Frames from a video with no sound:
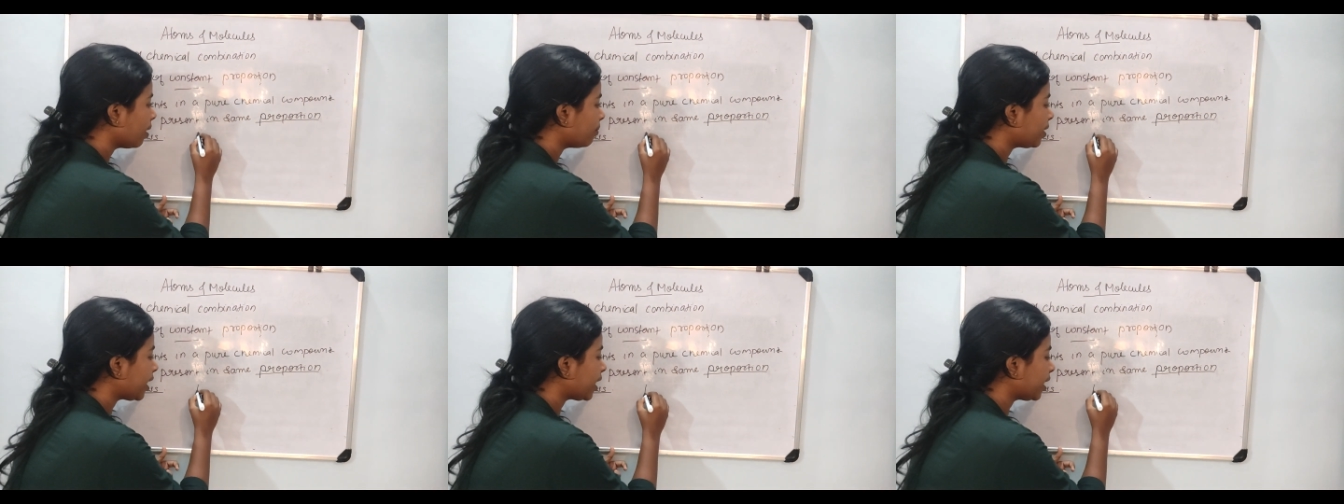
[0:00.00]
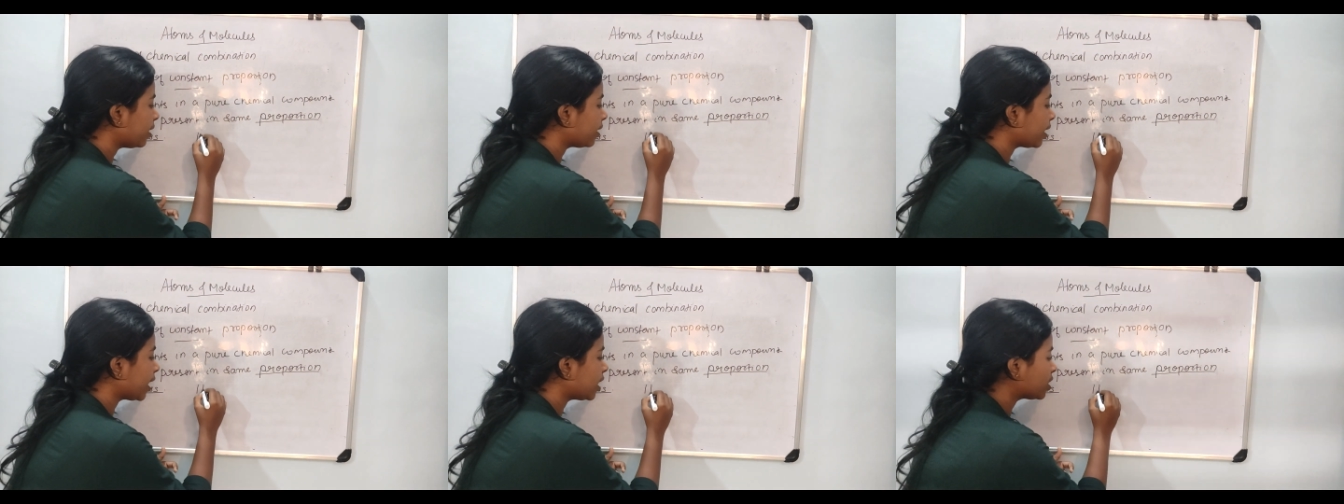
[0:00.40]
I'm
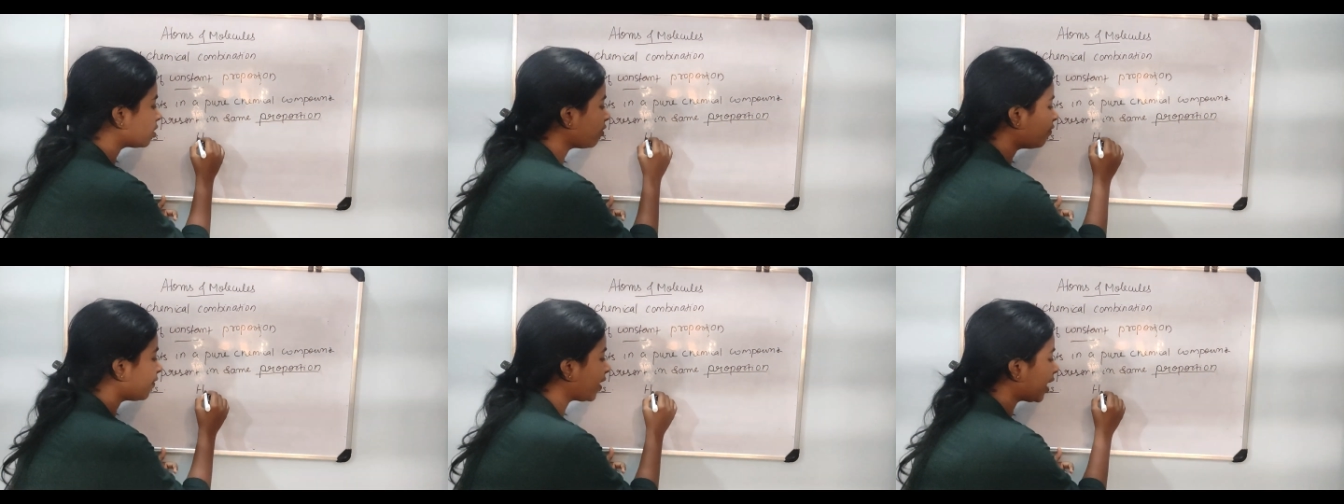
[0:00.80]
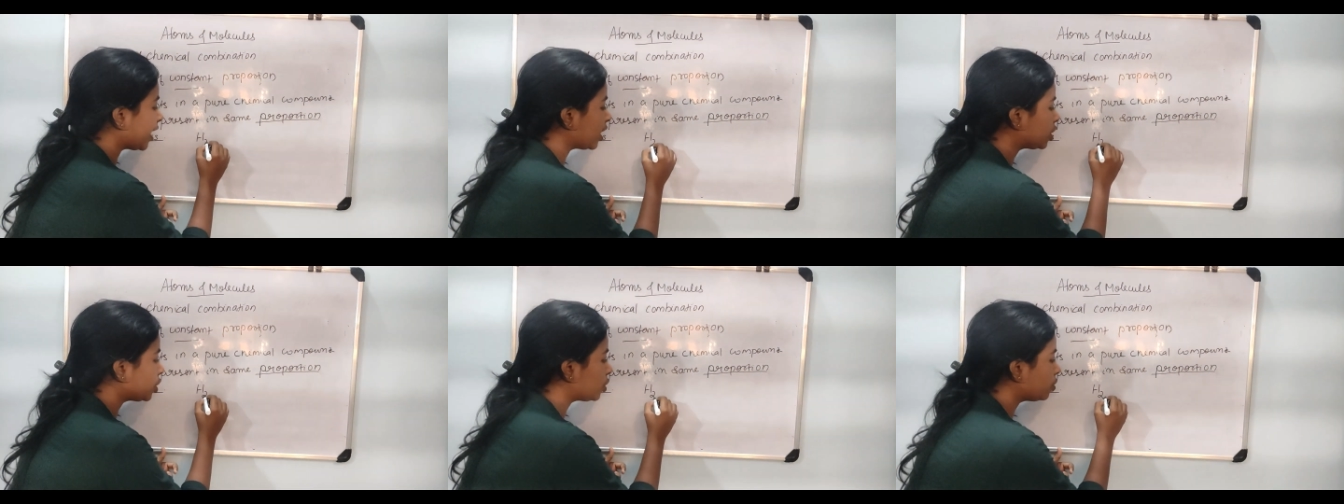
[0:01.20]
taking the case of
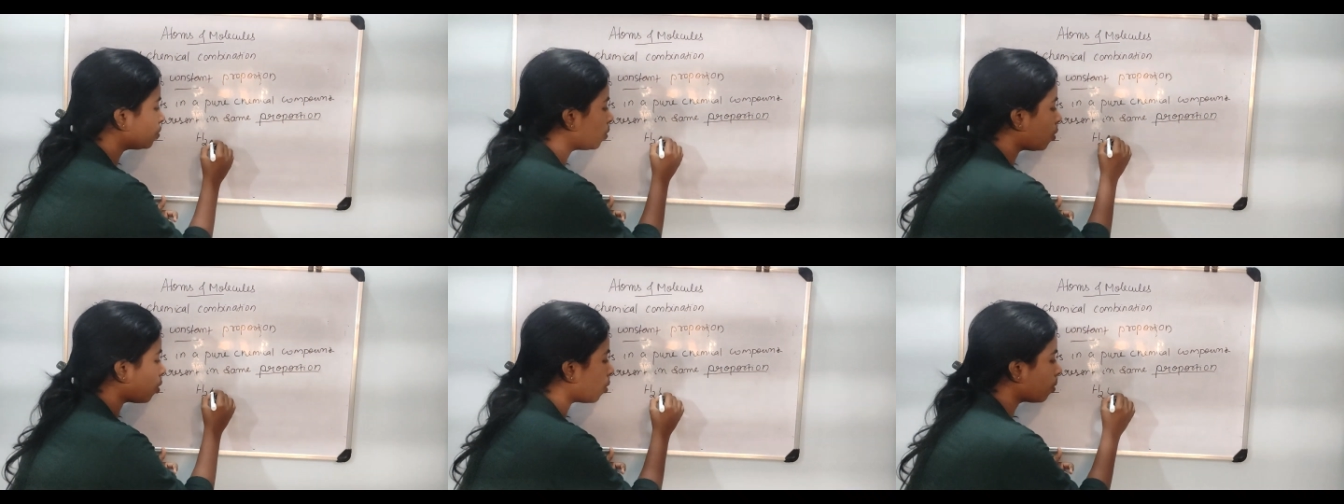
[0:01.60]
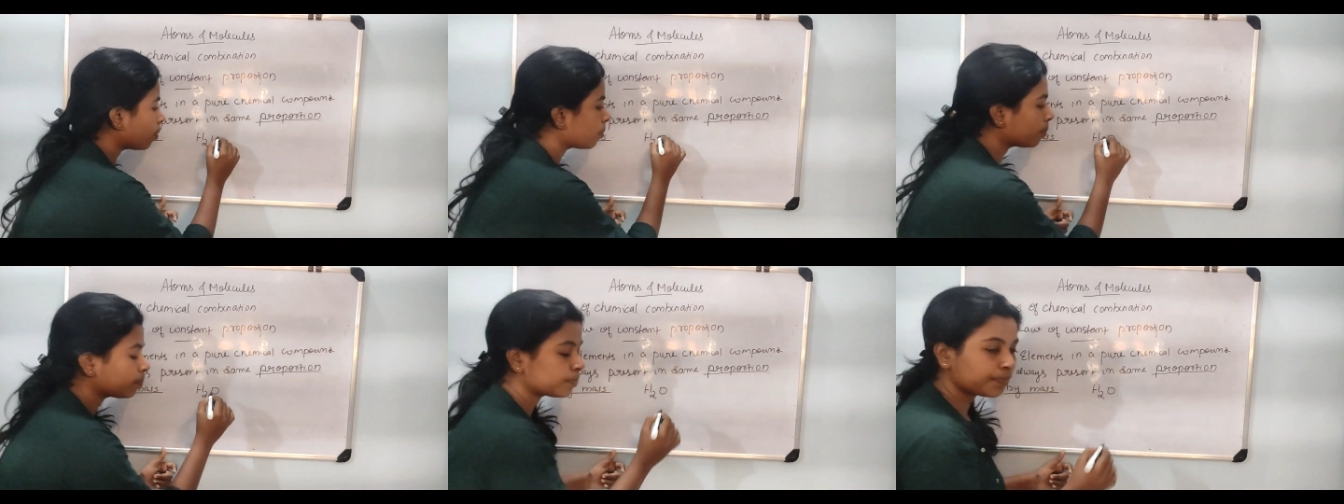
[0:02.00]
H2O.